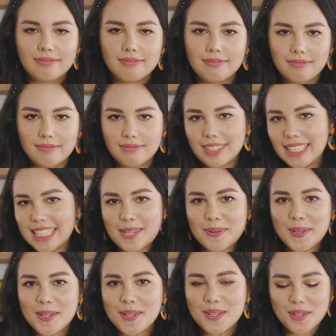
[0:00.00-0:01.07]
It
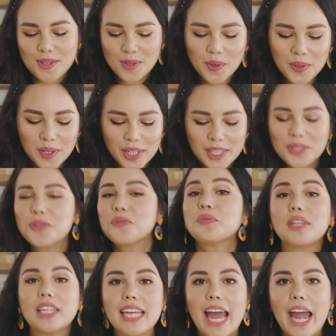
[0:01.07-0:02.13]
smells so good. It's
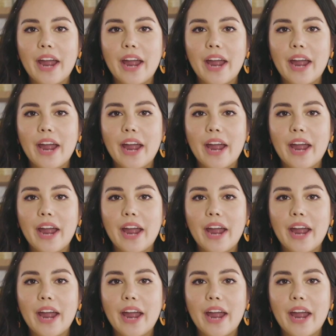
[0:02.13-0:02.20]
really